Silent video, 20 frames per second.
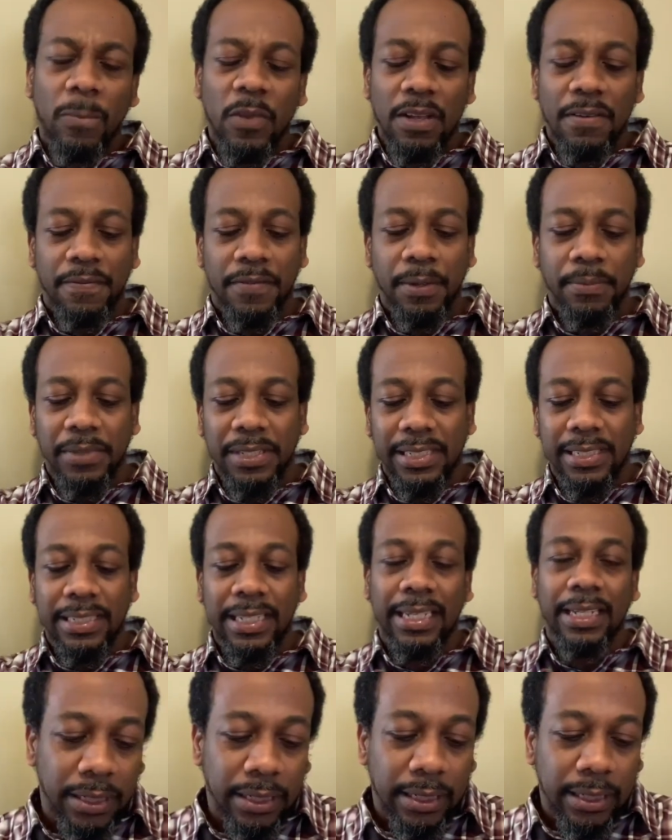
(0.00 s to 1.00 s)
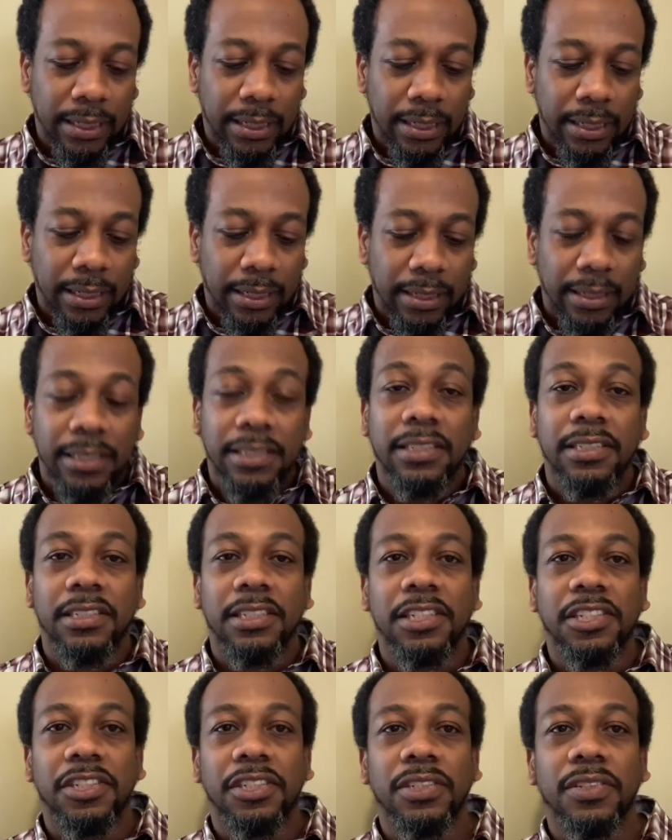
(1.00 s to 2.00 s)
from your state. This
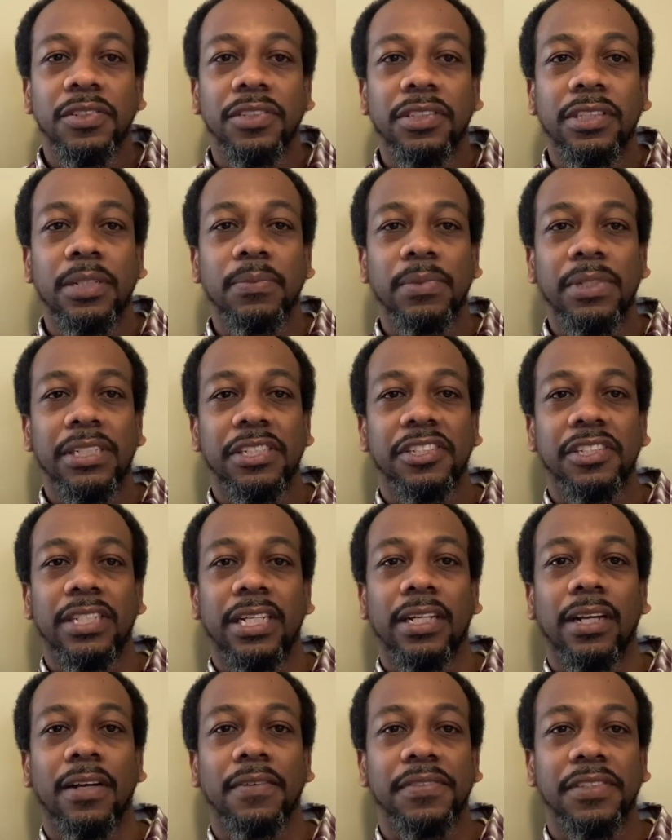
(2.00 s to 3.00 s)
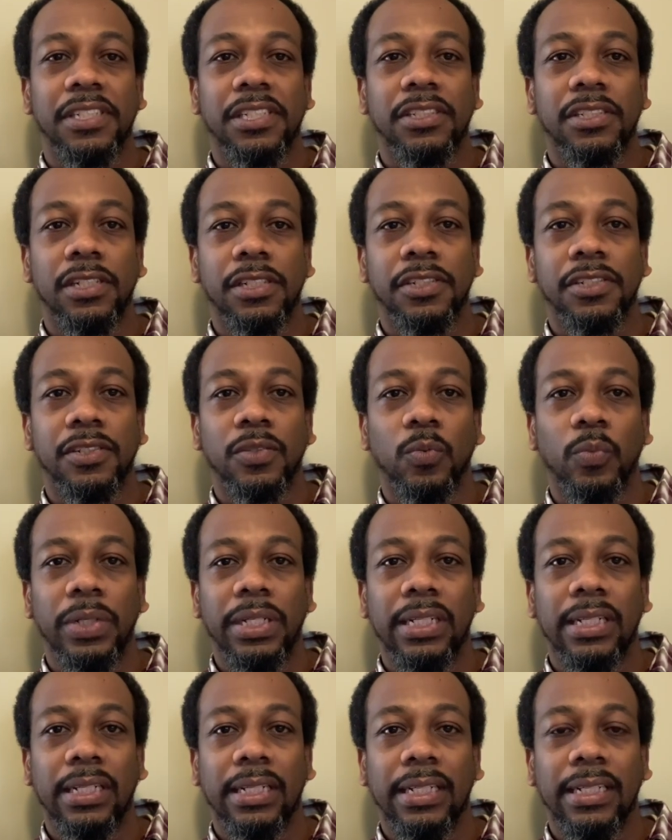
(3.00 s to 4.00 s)
additional stimulus check of $600
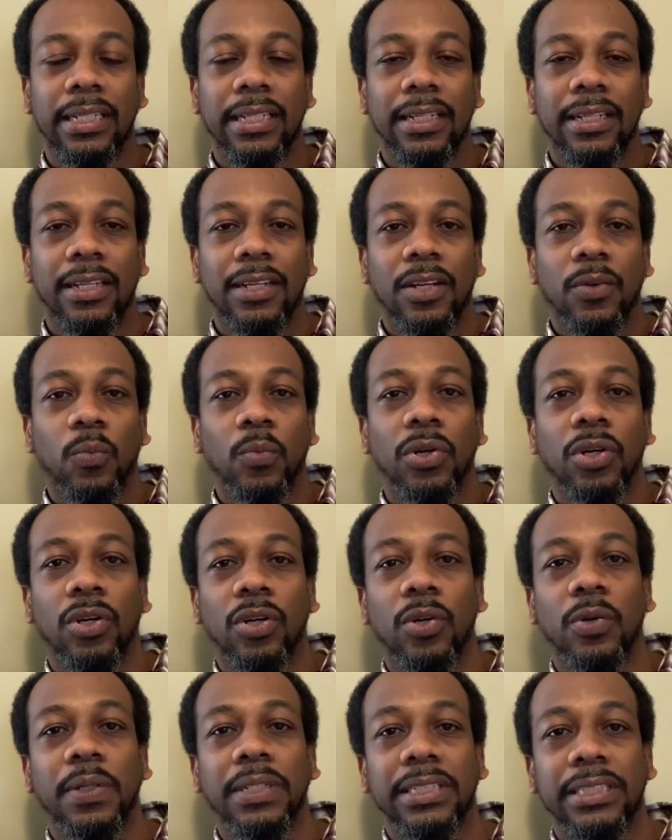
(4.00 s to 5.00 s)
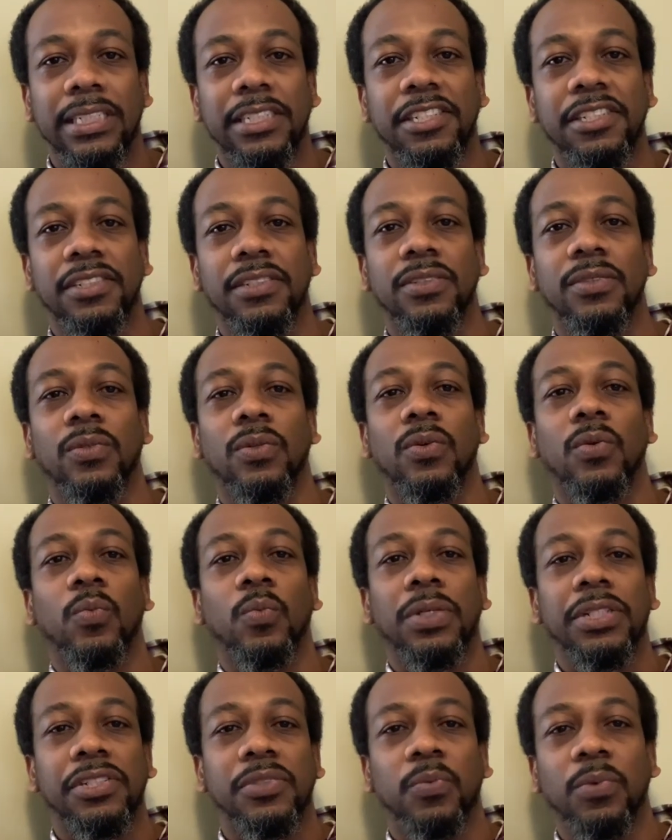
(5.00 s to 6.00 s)
weekly will go additional,
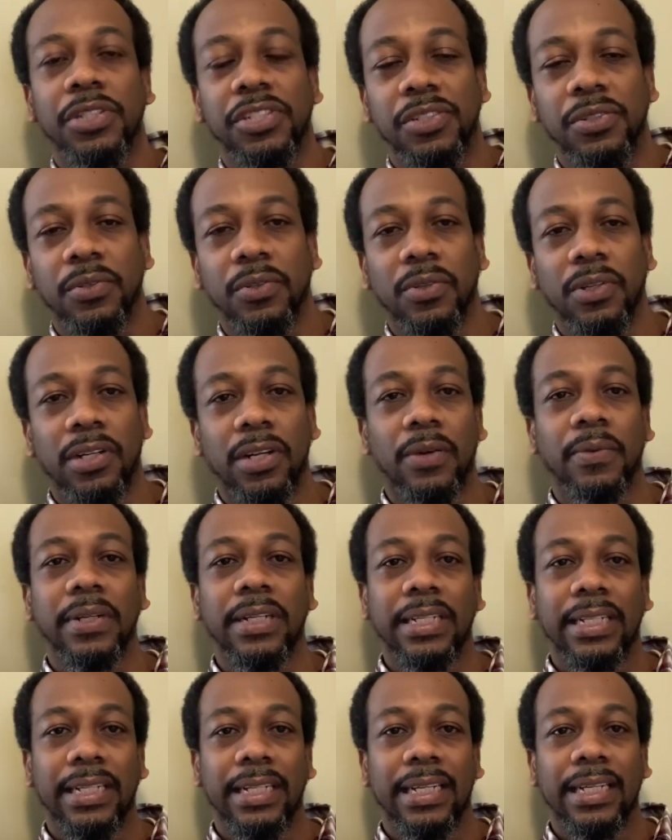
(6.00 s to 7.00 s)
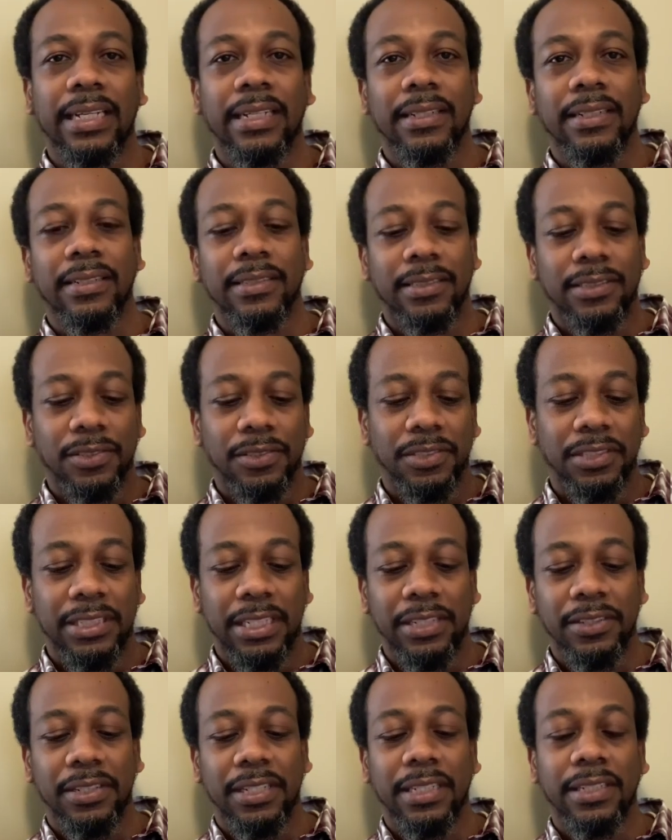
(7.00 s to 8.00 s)
which what you're currently getting. So say
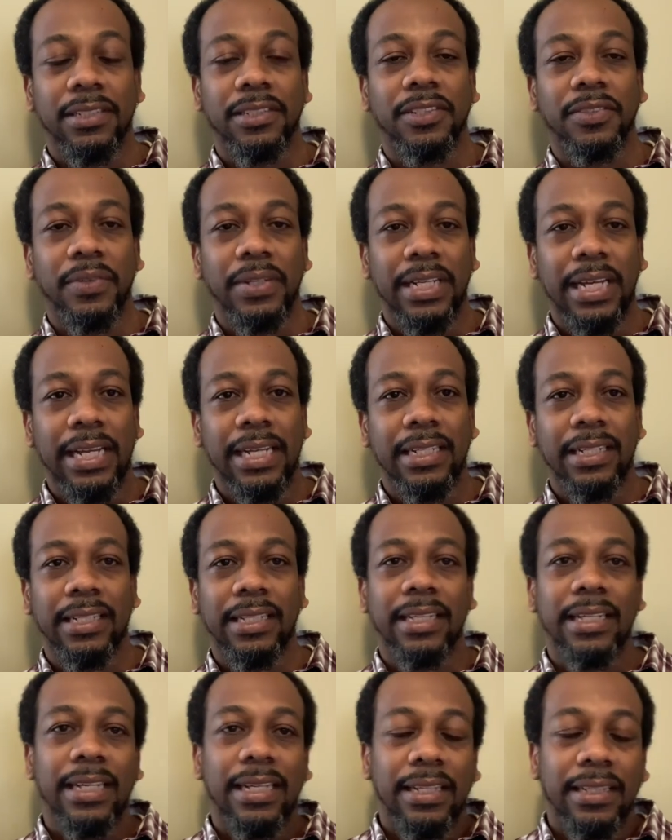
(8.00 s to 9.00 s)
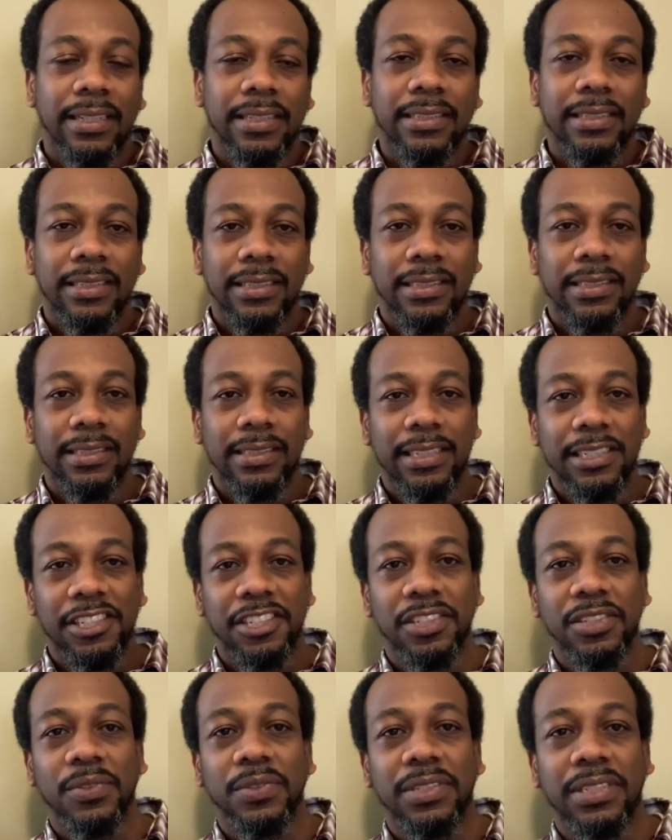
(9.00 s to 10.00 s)
you're getting a $380, this
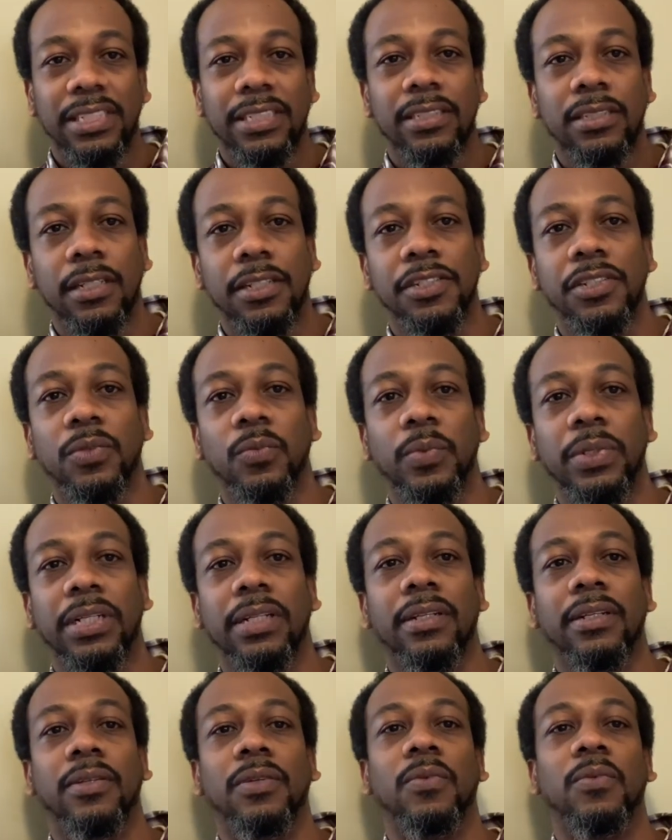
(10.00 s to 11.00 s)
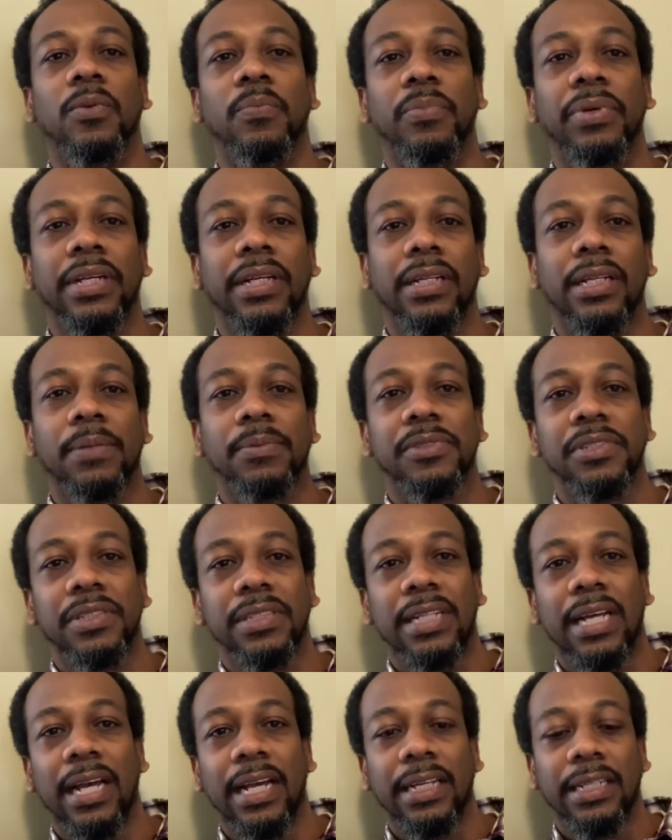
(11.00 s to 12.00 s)
additional $600 weekly will bring it up to
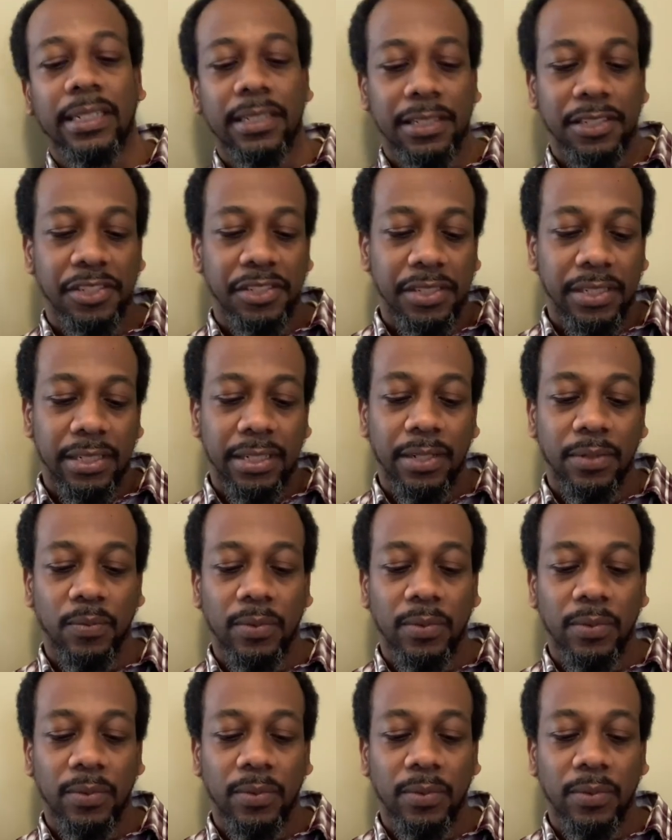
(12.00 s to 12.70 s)
$980 a